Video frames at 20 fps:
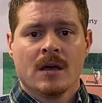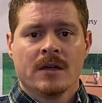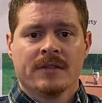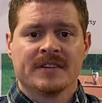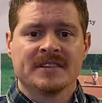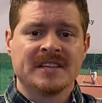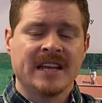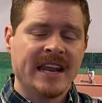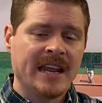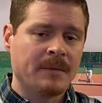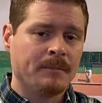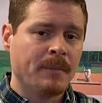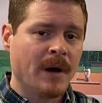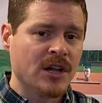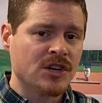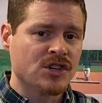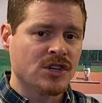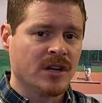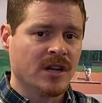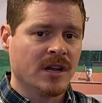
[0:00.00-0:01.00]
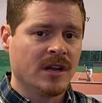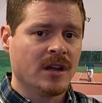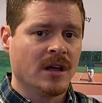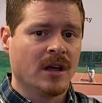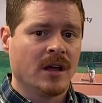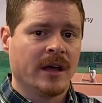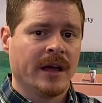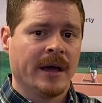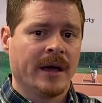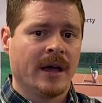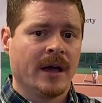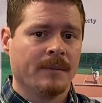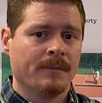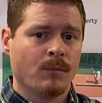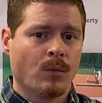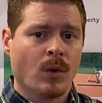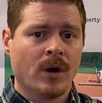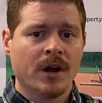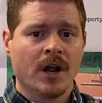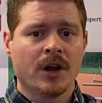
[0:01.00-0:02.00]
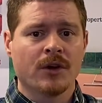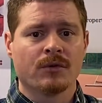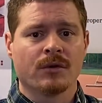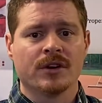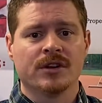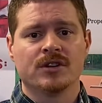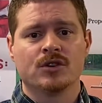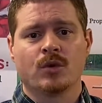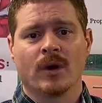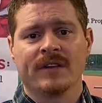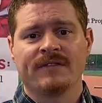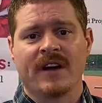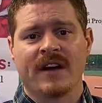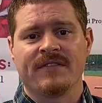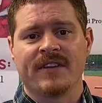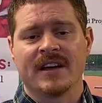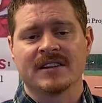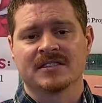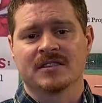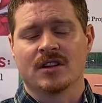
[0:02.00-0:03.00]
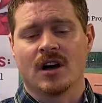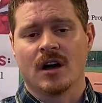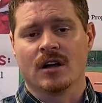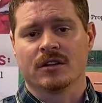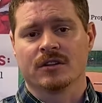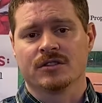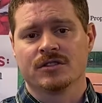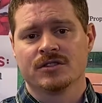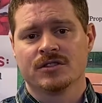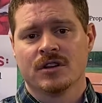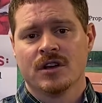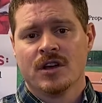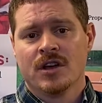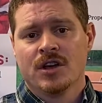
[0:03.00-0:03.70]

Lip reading: The city had budgeted $125,000